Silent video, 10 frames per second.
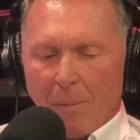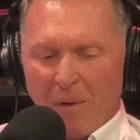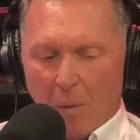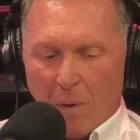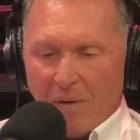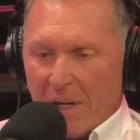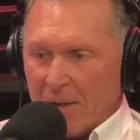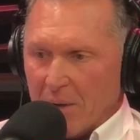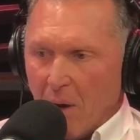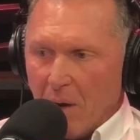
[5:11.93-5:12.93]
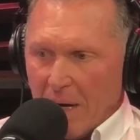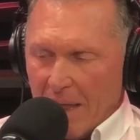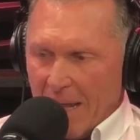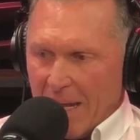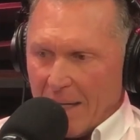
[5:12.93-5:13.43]
before we even get started on
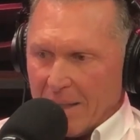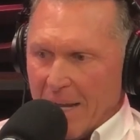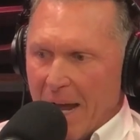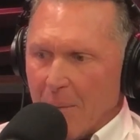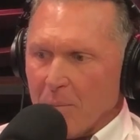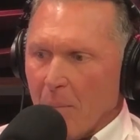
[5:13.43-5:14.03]
anything, is that,